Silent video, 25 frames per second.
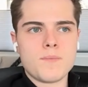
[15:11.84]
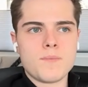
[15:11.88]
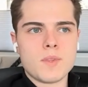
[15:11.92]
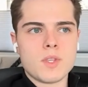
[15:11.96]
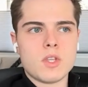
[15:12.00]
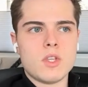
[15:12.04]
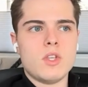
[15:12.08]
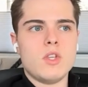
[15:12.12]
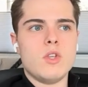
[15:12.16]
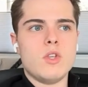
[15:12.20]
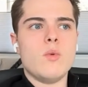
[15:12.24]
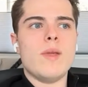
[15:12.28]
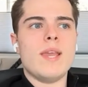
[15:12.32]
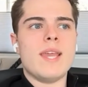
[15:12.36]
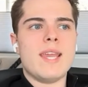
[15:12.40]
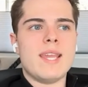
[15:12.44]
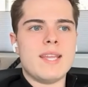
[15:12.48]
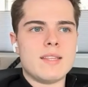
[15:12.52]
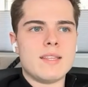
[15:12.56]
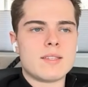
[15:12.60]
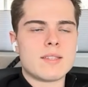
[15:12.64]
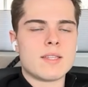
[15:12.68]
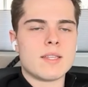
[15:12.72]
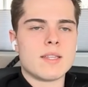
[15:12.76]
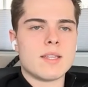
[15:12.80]
you
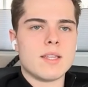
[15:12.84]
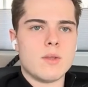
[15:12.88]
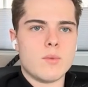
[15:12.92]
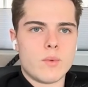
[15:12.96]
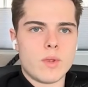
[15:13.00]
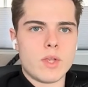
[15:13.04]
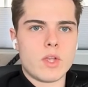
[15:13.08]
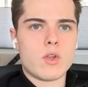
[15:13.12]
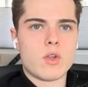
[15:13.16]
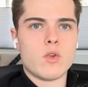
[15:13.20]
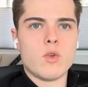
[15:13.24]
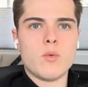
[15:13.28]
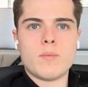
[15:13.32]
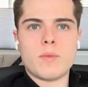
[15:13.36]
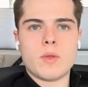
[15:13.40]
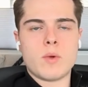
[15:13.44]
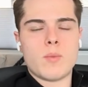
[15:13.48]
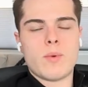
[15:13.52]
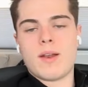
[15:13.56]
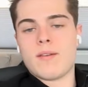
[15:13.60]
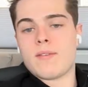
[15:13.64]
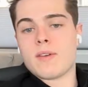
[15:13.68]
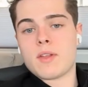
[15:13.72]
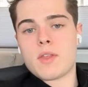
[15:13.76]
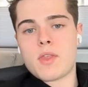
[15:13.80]
instantly recoup the
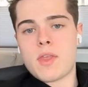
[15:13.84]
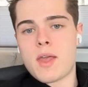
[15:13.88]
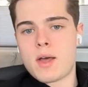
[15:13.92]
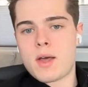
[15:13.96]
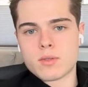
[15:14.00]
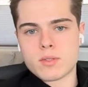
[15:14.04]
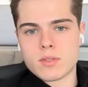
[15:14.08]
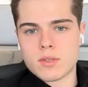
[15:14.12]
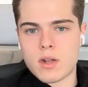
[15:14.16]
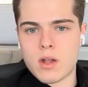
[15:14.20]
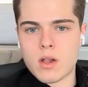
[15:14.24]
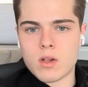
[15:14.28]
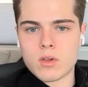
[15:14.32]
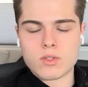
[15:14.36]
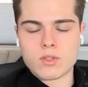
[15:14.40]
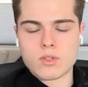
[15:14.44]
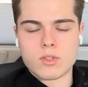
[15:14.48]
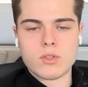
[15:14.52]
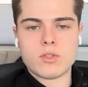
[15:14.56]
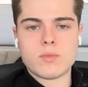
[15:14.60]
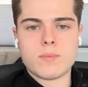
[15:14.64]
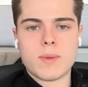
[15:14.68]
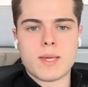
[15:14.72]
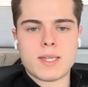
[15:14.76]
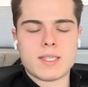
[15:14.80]
whatever $1,000 you
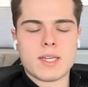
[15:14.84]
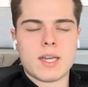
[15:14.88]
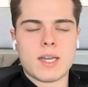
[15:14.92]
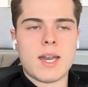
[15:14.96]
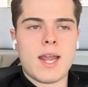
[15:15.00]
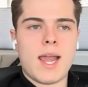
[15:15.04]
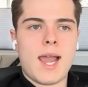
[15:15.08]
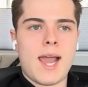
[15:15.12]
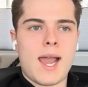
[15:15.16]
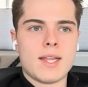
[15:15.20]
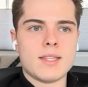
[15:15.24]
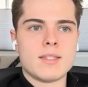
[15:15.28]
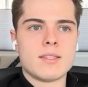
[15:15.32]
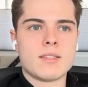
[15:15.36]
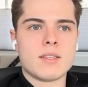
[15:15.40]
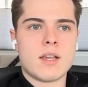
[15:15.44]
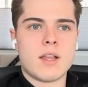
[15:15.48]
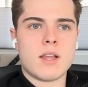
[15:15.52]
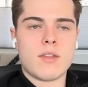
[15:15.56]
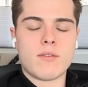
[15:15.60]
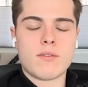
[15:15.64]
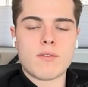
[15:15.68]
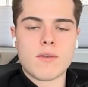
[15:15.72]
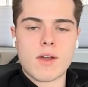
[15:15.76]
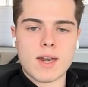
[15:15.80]
spent on ads on the
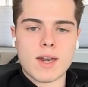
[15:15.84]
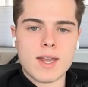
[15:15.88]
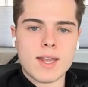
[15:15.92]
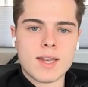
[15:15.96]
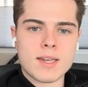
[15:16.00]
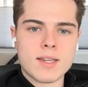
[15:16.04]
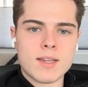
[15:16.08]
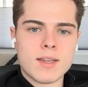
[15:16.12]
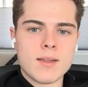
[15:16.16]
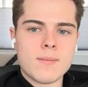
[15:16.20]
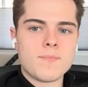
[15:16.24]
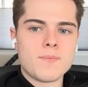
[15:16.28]
front end